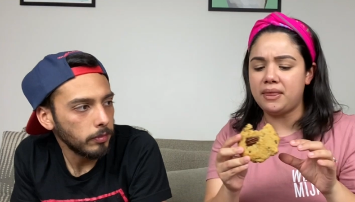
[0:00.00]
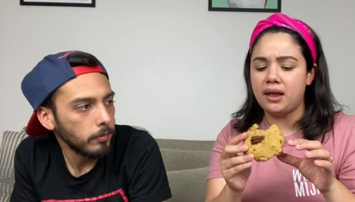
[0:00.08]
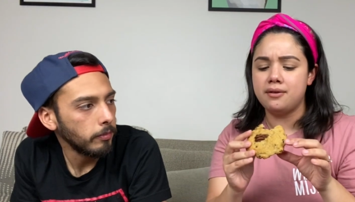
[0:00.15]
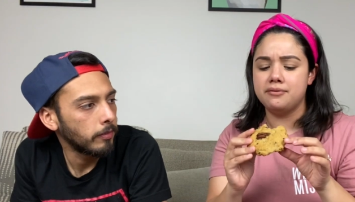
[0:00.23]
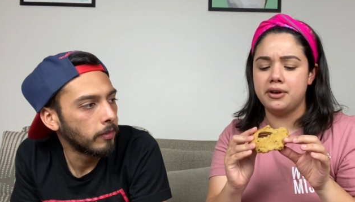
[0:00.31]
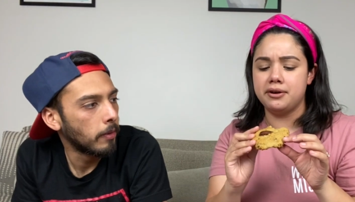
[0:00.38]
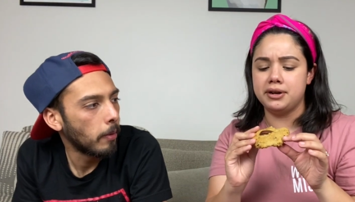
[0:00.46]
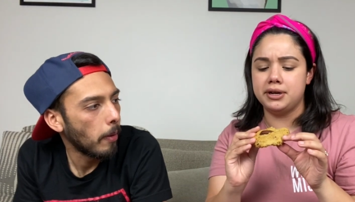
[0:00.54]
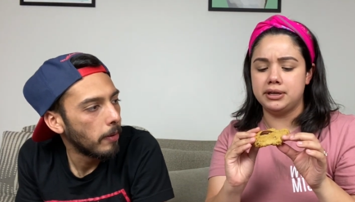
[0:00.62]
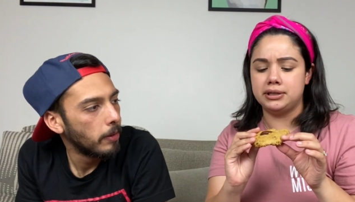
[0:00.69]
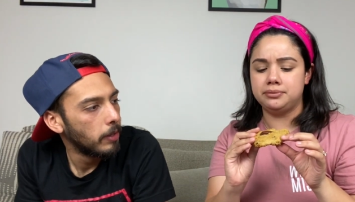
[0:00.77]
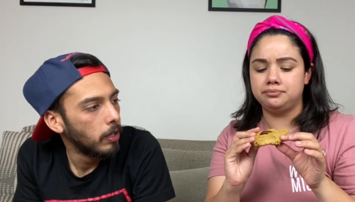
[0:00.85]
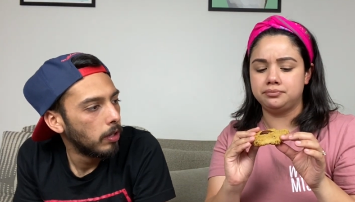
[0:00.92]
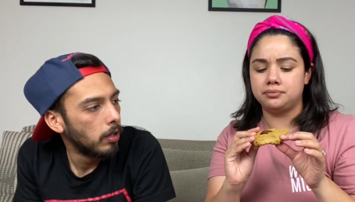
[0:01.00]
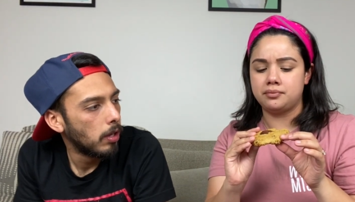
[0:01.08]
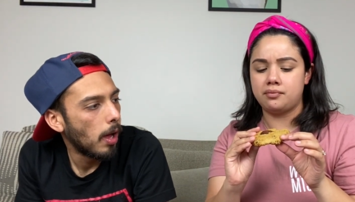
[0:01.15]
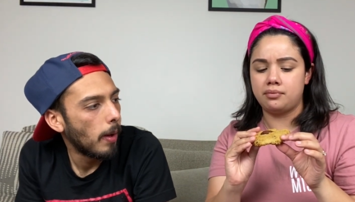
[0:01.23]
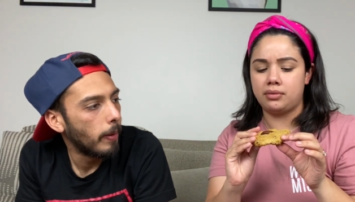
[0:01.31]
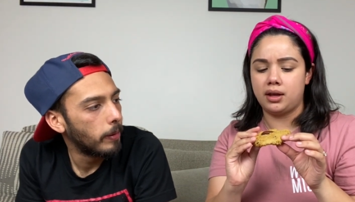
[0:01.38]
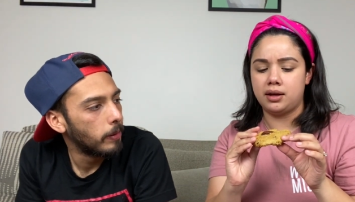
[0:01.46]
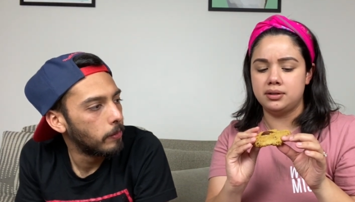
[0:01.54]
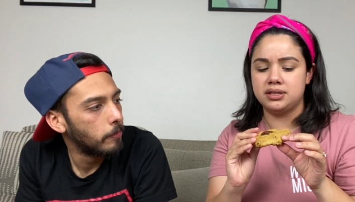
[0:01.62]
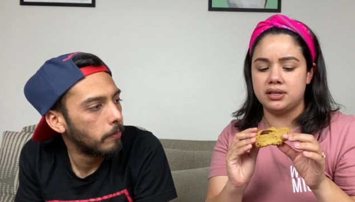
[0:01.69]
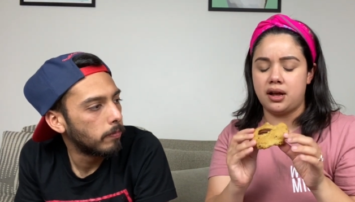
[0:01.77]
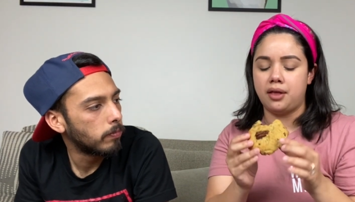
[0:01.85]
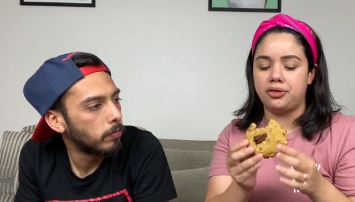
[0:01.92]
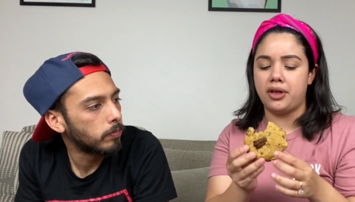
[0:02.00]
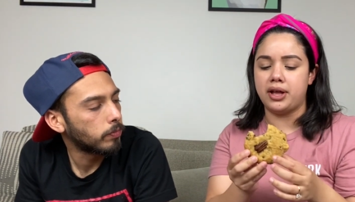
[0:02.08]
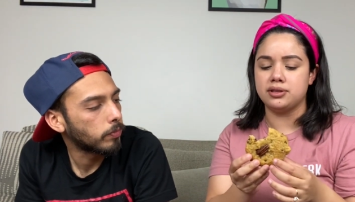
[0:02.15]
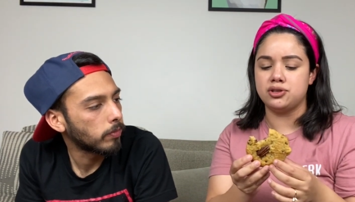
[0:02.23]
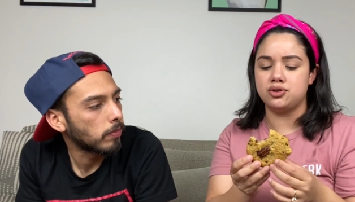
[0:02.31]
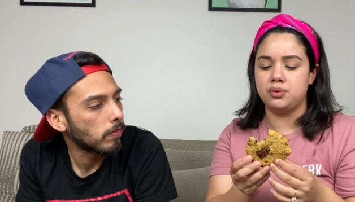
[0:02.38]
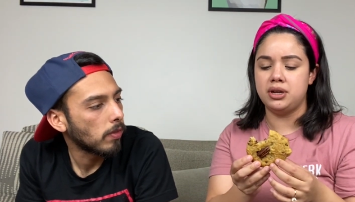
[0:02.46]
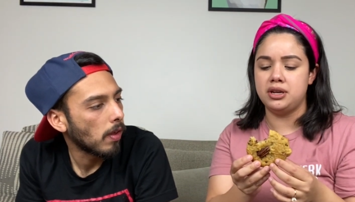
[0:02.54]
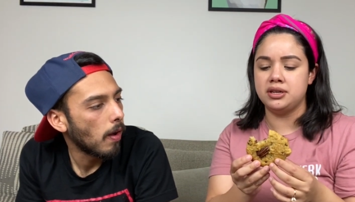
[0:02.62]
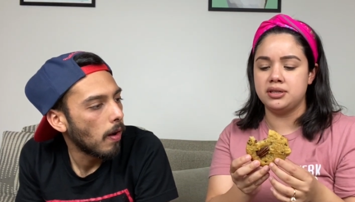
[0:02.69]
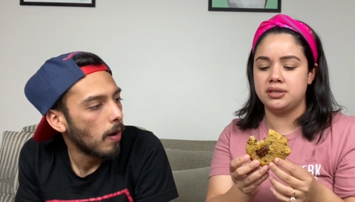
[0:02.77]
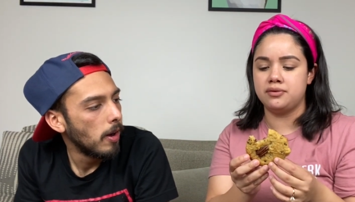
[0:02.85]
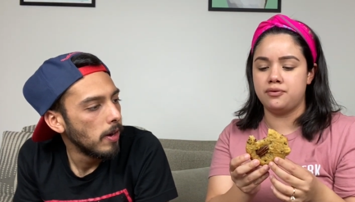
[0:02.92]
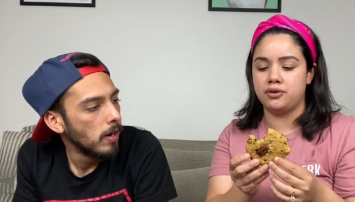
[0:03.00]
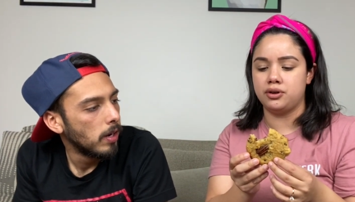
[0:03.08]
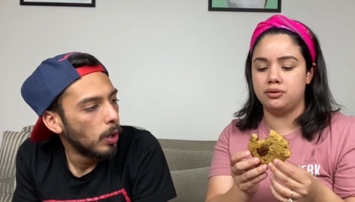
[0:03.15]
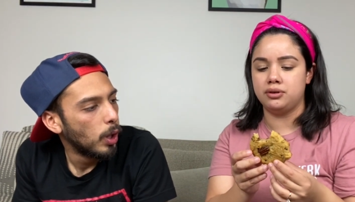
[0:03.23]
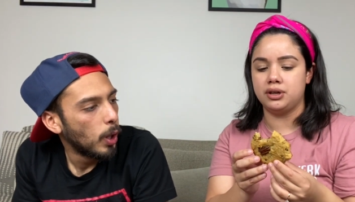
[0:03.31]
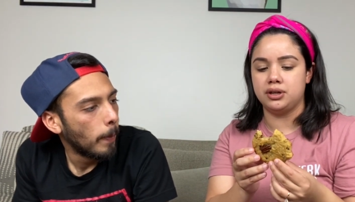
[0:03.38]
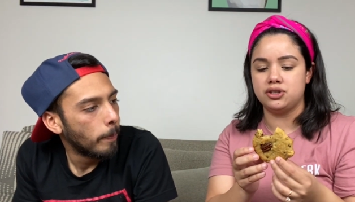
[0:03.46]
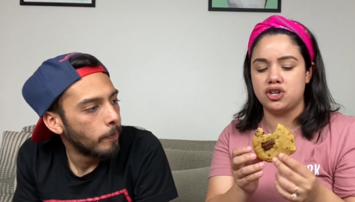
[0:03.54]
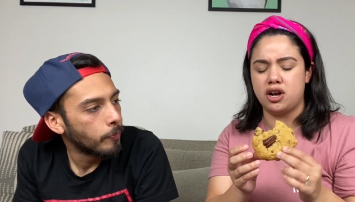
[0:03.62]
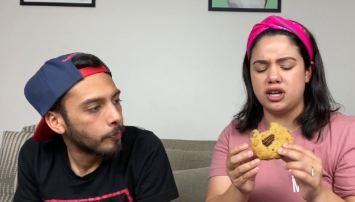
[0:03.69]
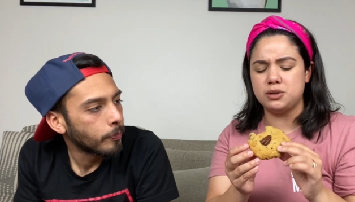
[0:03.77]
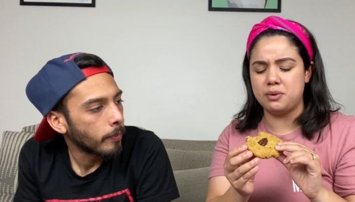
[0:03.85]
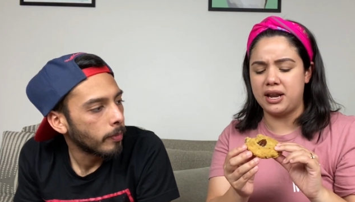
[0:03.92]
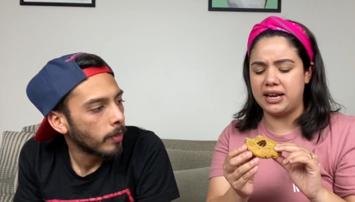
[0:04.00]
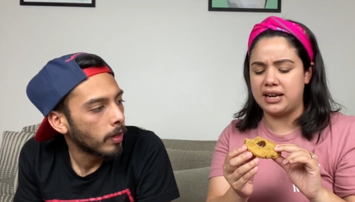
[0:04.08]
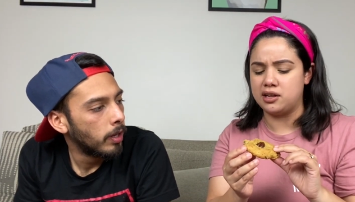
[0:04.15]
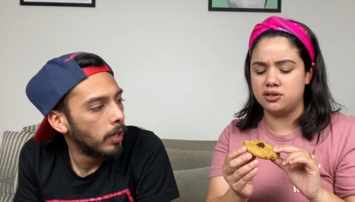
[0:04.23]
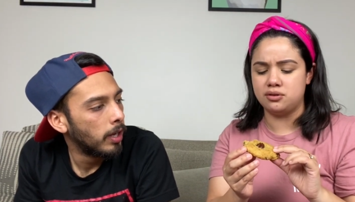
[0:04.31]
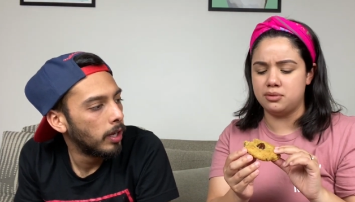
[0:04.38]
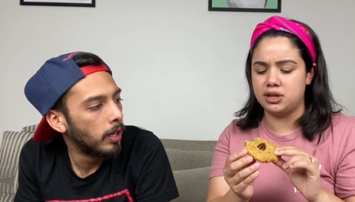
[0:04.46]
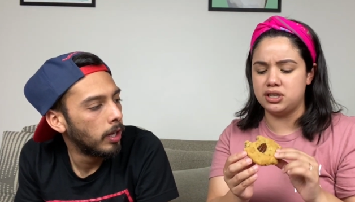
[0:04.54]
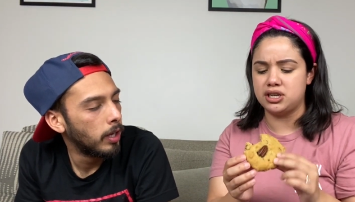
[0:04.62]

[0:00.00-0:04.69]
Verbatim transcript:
Speaker 1: Very good. It's got that sweetness from the chocolates, but like not too much,